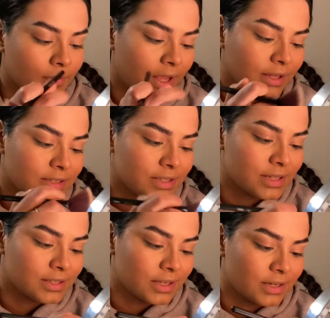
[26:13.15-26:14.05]
I just
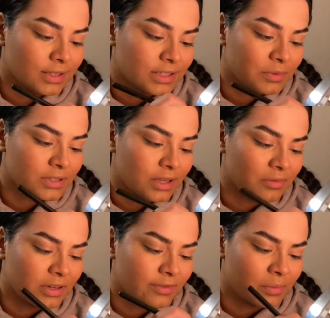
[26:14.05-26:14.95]
said son because it would
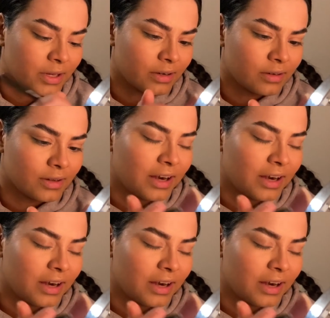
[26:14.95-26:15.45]
sound even better.